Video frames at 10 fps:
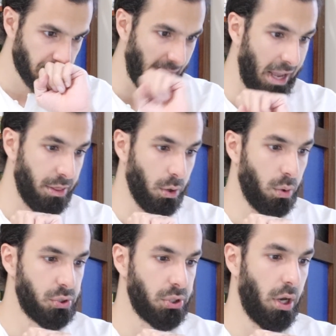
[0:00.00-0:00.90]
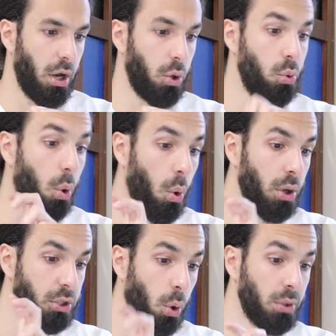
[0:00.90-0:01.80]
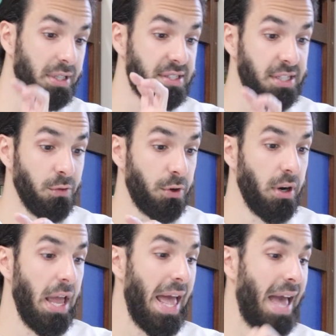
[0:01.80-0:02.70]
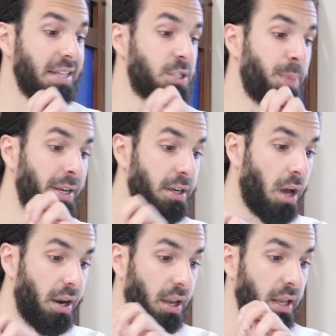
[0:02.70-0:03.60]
and those who hoard gold and silver and spend it not